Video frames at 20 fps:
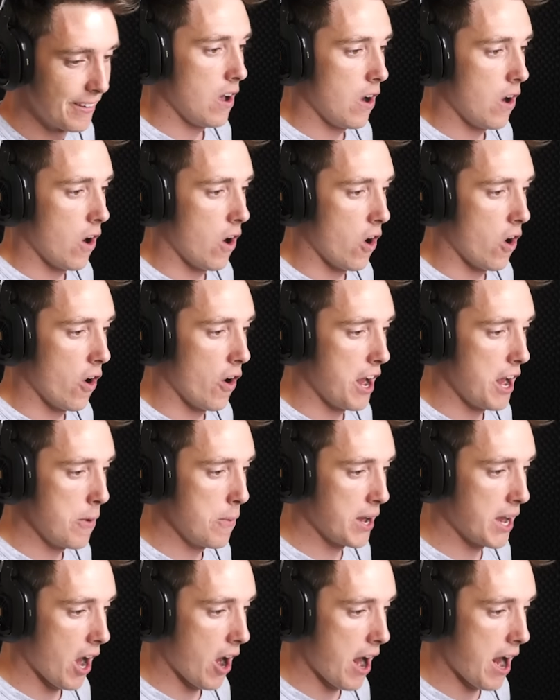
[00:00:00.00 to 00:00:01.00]
Oh, here
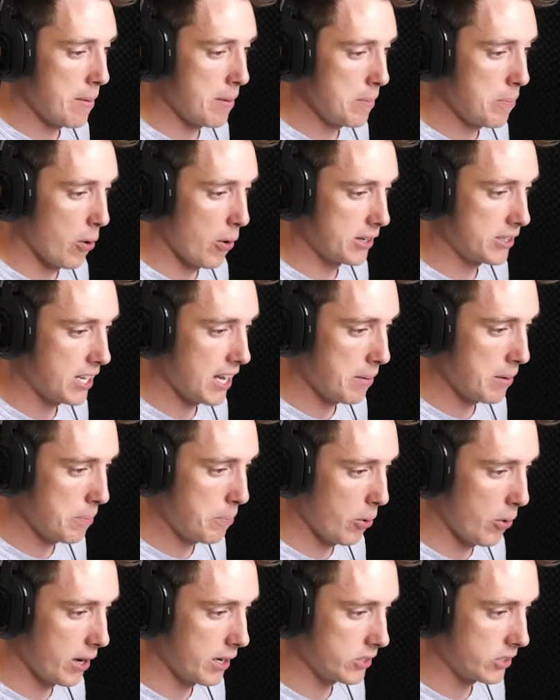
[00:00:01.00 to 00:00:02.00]
we go. How many
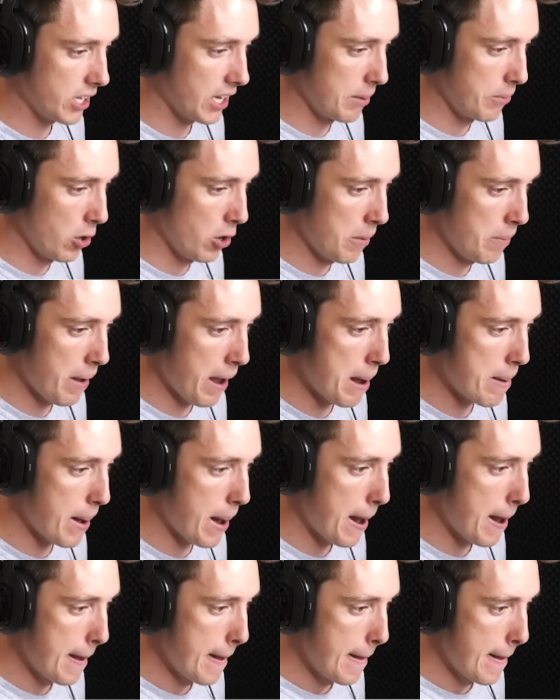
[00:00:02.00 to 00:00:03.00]
points? Come on, baby.